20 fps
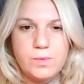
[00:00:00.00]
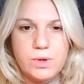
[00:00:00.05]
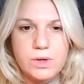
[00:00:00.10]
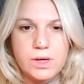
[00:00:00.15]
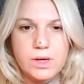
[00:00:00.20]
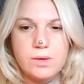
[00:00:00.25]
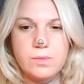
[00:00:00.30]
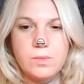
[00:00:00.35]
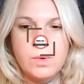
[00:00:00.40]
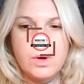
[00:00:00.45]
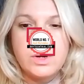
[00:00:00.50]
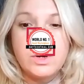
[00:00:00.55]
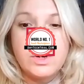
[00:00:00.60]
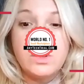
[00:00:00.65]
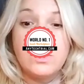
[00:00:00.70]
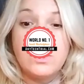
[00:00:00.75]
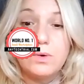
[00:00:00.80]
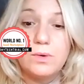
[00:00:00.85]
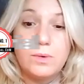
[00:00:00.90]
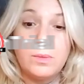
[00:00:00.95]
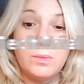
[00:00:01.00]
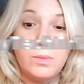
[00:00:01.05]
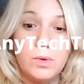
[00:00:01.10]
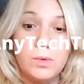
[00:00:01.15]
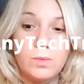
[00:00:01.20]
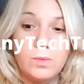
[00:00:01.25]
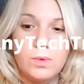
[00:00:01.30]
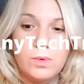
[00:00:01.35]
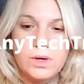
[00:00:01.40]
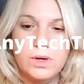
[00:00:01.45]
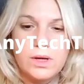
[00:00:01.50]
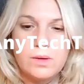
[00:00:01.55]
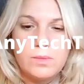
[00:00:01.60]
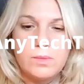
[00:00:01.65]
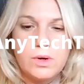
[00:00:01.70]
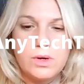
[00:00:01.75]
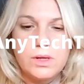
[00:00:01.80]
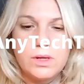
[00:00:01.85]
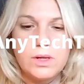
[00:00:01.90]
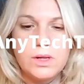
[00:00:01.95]
working model or remote working
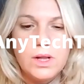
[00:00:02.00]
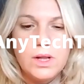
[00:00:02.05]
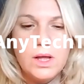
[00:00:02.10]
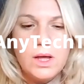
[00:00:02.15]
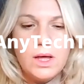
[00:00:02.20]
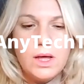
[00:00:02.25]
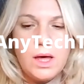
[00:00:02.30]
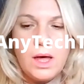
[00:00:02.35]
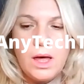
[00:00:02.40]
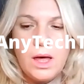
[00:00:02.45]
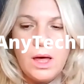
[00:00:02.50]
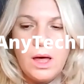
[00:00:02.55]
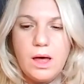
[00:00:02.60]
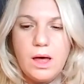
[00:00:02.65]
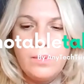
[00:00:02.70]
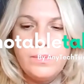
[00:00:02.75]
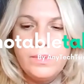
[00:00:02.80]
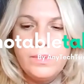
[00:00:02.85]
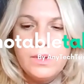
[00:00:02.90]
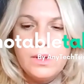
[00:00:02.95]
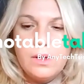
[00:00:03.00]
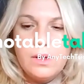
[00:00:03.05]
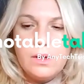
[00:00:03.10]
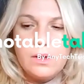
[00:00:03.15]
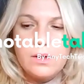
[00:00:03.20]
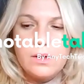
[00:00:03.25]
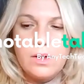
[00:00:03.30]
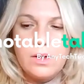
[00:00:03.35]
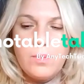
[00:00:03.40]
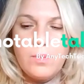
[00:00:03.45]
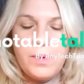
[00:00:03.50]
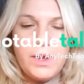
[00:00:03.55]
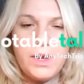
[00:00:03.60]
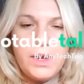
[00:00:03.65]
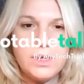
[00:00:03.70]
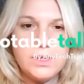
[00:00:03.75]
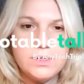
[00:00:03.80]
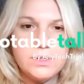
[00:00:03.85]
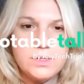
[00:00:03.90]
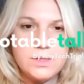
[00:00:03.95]
model,
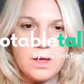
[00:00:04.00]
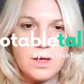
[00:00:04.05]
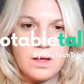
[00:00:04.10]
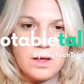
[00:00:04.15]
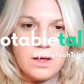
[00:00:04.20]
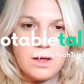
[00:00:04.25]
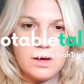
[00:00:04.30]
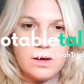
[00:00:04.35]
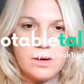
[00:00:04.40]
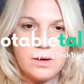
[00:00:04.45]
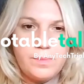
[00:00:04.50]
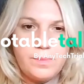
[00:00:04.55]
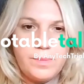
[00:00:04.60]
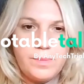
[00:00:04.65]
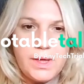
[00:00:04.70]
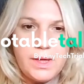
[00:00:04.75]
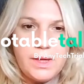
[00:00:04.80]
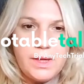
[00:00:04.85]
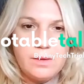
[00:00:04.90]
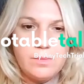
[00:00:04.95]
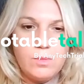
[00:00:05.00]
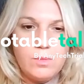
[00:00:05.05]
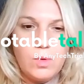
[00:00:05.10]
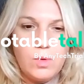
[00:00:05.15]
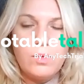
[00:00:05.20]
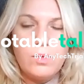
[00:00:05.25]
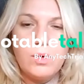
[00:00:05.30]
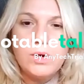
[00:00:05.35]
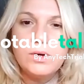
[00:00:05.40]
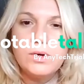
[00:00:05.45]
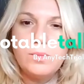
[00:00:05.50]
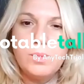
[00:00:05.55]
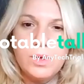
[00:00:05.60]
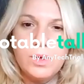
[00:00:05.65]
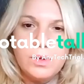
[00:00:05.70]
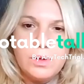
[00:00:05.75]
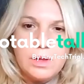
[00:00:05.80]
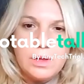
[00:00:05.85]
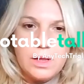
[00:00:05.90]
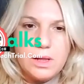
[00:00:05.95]
companies are being more
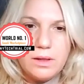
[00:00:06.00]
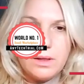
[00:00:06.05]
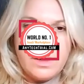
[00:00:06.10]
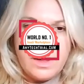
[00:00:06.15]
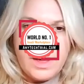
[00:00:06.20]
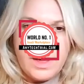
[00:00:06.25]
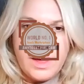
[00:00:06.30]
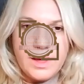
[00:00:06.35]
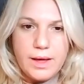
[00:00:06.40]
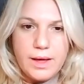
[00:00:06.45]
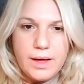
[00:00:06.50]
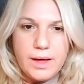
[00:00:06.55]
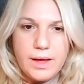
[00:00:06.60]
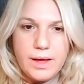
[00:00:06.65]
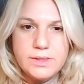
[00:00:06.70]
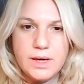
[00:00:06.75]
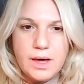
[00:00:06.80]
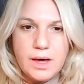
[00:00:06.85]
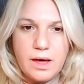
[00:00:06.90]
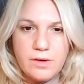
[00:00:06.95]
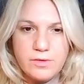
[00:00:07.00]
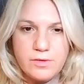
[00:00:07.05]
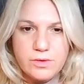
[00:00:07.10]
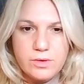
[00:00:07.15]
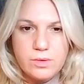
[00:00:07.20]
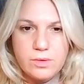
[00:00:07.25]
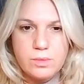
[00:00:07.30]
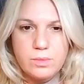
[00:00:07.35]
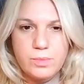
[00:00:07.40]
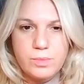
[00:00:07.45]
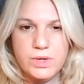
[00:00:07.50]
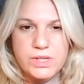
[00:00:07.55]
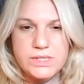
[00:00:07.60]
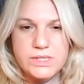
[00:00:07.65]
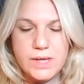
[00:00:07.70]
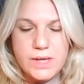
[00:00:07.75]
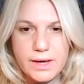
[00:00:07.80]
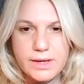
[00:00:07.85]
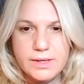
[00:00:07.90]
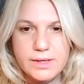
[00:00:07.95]
vulnerable and they have to
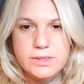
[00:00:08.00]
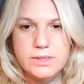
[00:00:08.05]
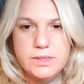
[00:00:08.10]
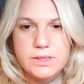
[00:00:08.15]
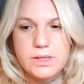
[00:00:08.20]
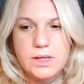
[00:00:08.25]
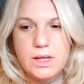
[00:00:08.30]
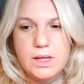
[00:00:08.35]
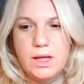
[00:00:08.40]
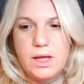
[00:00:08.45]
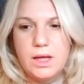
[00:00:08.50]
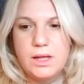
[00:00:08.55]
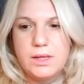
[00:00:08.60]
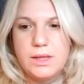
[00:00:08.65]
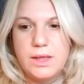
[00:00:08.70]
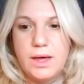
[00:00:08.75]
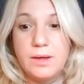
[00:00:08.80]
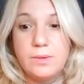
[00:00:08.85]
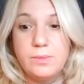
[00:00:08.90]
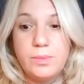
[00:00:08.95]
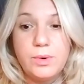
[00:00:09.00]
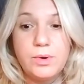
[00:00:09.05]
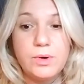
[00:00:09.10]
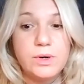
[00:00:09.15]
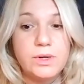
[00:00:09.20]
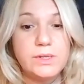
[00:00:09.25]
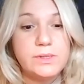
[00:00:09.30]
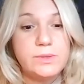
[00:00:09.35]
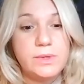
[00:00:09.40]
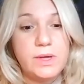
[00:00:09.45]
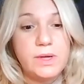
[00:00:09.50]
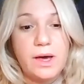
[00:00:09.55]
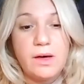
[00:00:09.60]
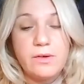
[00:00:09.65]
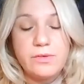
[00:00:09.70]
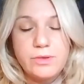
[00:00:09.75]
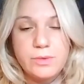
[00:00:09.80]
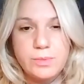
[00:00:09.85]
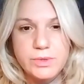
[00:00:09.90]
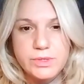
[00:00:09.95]
protect endpoint. They have
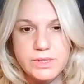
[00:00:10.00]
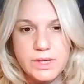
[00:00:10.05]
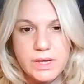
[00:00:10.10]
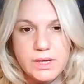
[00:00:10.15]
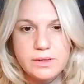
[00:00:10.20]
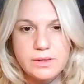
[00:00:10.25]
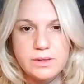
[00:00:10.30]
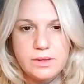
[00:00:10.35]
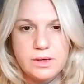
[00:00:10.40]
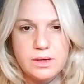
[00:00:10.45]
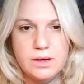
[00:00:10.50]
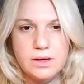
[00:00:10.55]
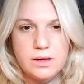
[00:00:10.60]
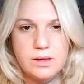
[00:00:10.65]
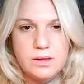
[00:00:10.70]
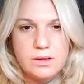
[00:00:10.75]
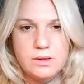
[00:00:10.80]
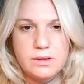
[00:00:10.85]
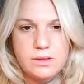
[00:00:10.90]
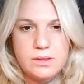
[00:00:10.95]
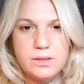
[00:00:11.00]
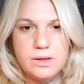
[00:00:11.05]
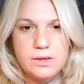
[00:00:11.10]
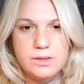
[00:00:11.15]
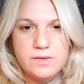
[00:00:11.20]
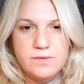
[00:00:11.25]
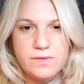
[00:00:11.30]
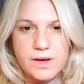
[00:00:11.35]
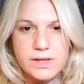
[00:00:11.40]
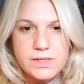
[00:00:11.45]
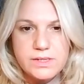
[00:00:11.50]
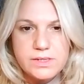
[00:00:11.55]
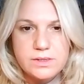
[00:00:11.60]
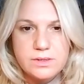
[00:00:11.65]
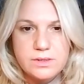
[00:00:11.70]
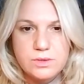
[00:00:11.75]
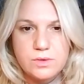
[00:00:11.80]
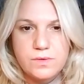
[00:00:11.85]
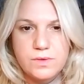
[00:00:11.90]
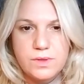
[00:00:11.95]
to protect the
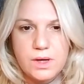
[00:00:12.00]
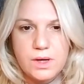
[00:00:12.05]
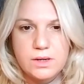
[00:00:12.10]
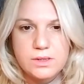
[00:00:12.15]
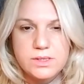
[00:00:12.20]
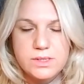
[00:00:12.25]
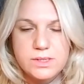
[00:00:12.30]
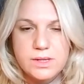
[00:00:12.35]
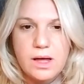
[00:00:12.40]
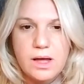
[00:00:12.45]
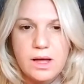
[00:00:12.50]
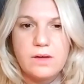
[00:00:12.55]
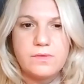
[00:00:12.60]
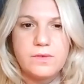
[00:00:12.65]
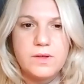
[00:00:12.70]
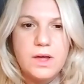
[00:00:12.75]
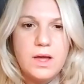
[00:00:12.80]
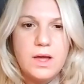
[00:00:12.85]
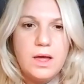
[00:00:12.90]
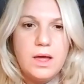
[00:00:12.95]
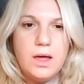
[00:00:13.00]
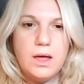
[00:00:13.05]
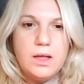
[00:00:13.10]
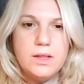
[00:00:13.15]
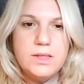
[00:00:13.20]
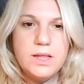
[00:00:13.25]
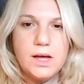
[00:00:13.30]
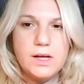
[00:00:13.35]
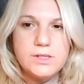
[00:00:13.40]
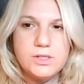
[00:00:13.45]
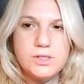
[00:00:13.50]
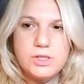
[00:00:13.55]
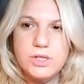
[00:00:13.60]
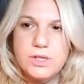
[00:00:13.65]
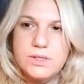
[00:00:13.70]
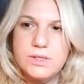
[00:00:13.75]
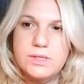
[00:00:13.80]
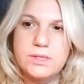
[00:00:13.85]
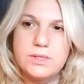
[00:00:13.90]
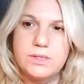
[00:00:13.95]
devices of their staff, not
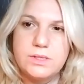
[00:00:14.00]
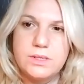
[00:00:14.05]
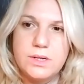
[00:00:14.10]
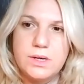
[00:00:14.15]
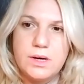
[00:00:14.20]
just